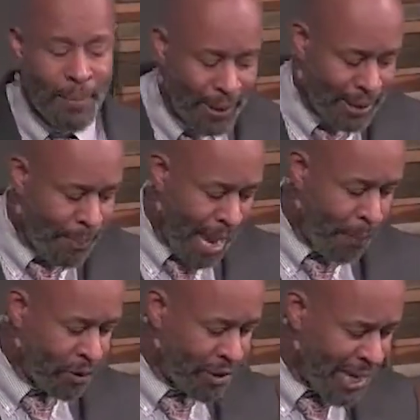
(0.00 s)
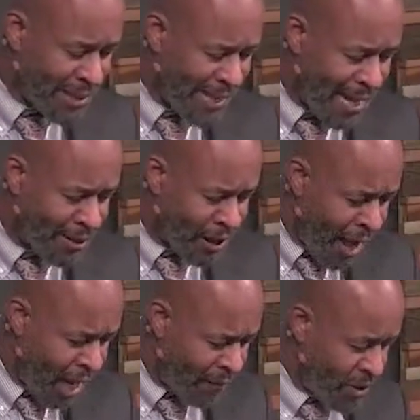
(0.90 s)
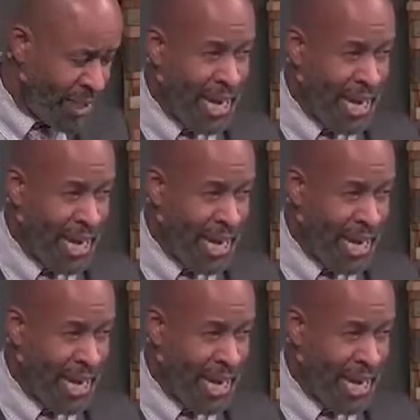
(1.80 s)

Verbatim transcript: But the Bible says that the God of this